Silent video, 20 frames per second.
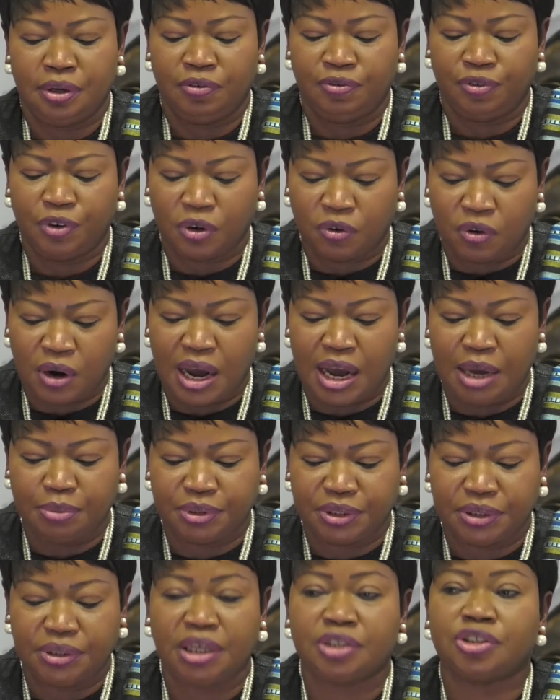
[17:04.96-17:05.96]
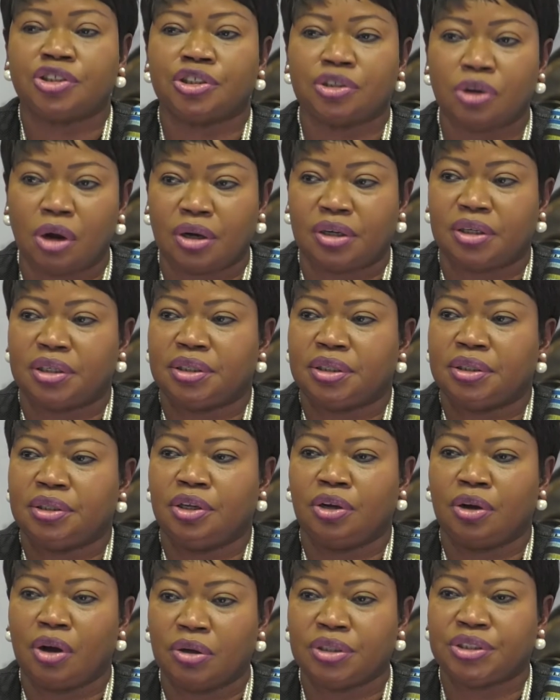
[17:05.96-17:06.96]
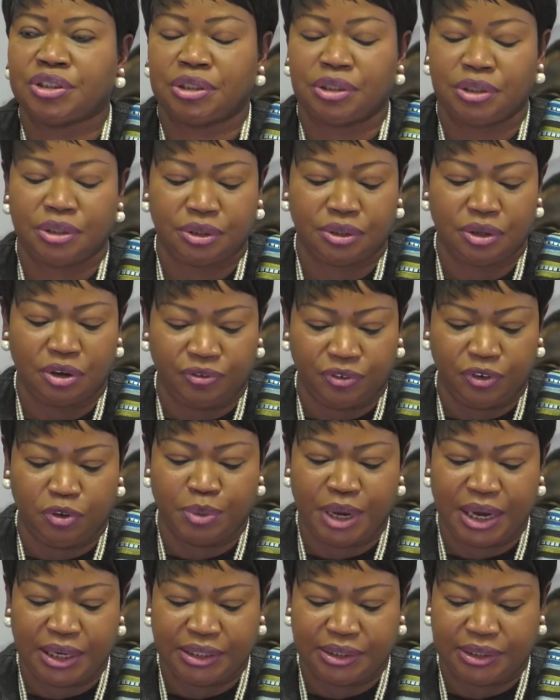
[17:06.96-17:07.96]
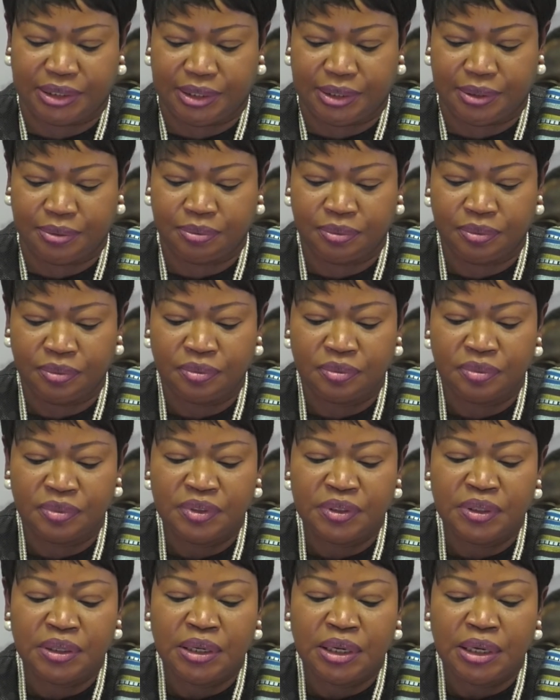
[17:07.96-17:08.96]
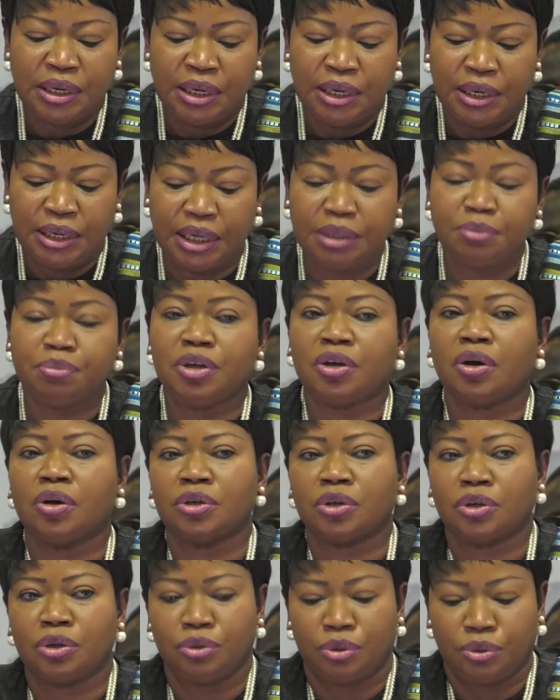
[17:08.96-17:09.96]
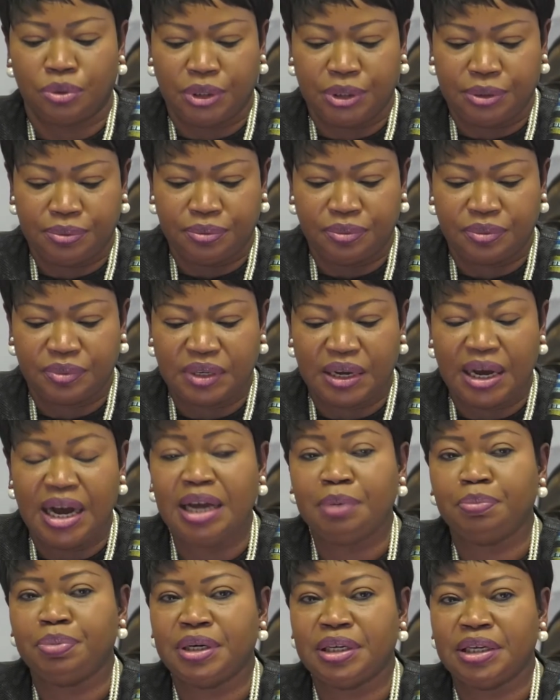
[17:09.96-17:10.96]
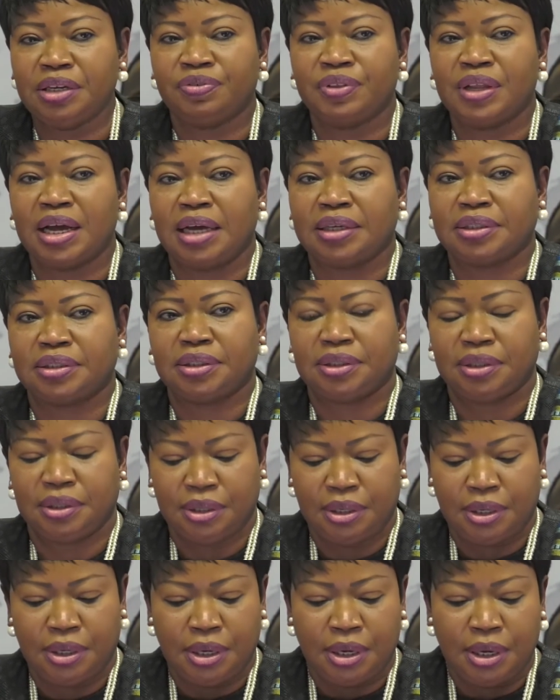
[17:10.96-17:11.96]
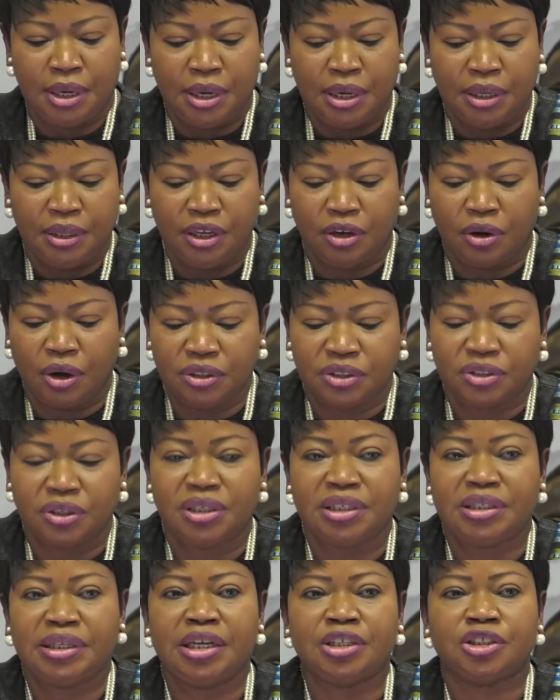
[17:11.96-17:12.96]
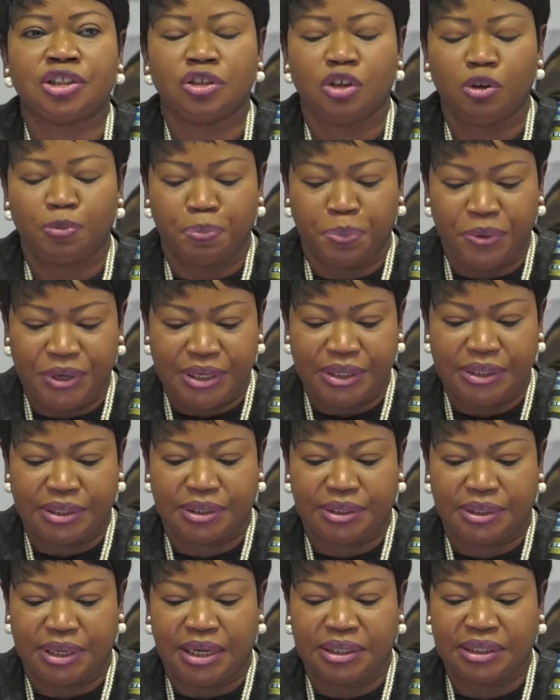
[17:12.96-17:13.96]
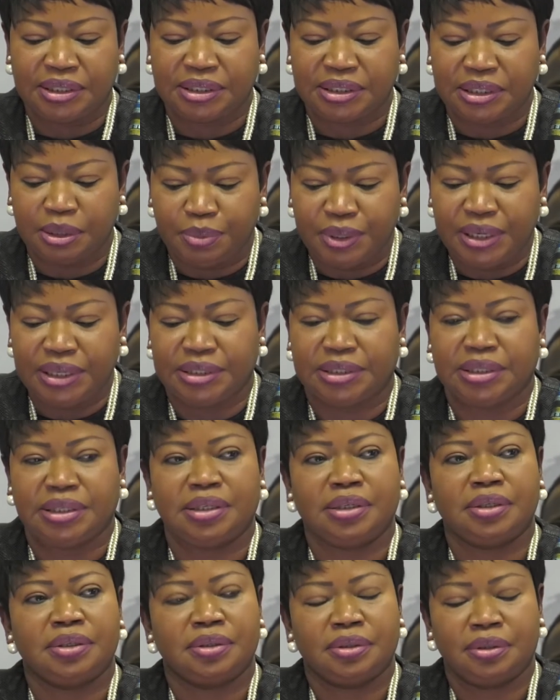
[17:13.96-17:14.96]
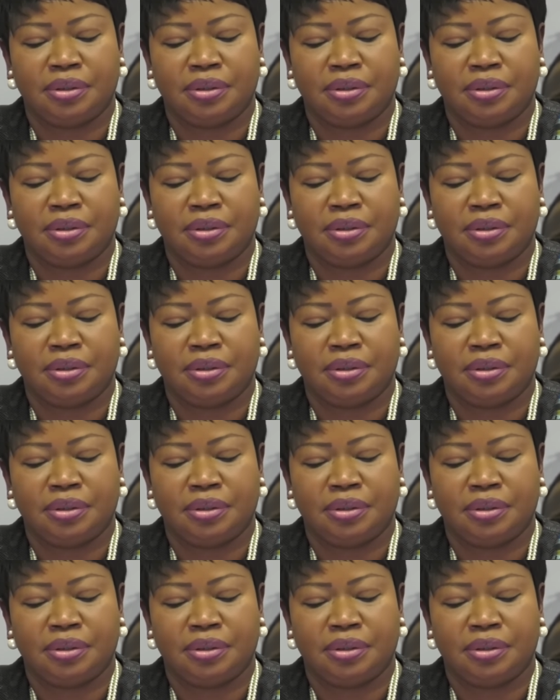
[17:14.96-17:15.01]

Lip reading: for crimes that shock the conscience of humanity. Let me conclude. I believe that the consolidation of peace and stability